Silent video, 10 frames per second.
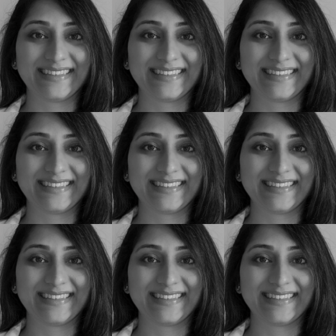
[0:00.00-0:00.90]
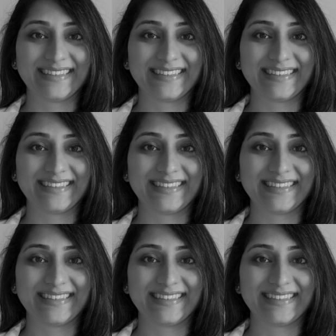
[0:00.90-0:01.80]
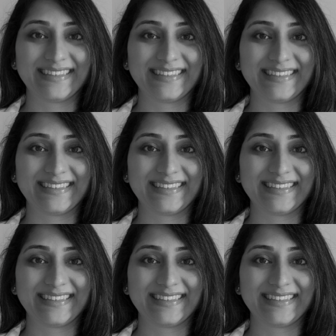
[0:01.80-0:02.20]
The face doesn't move, so there is nothing to read.